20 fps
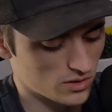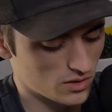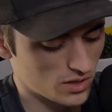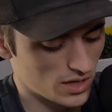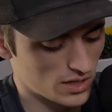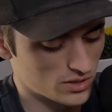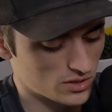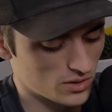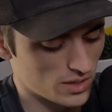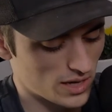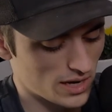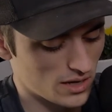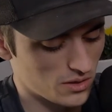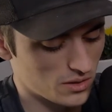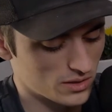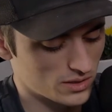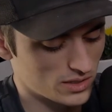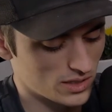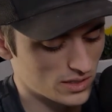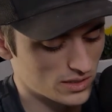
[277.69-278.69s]
Okay, so now you
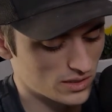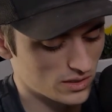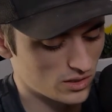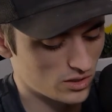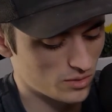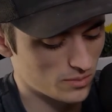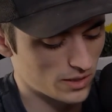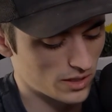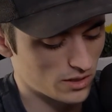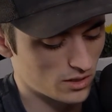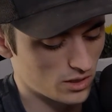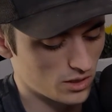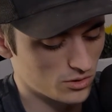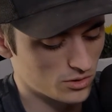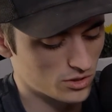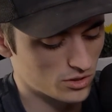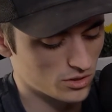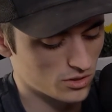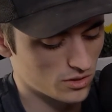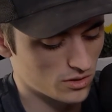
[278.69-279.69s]
can see it's a little bit
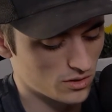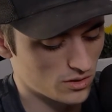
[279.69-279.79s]
closer.